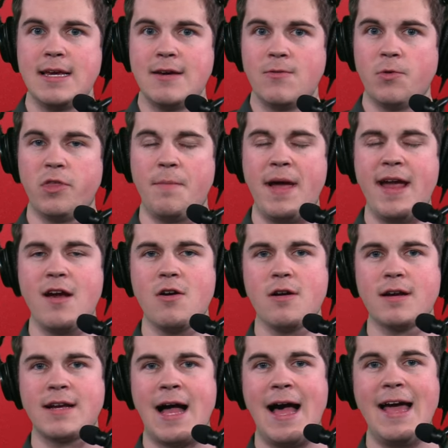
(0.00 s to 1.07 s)
Well, the mayor
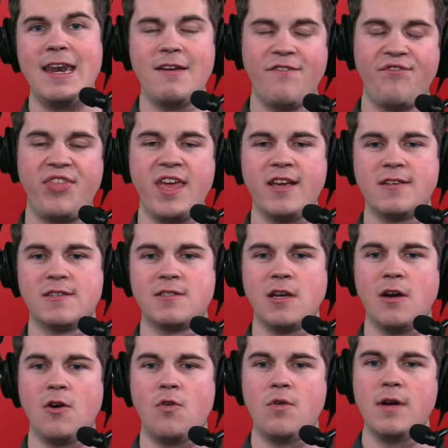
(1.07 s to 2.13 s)
kind of thinks
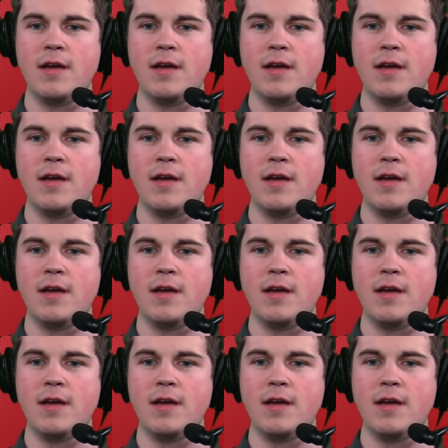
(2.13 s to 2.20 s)
so,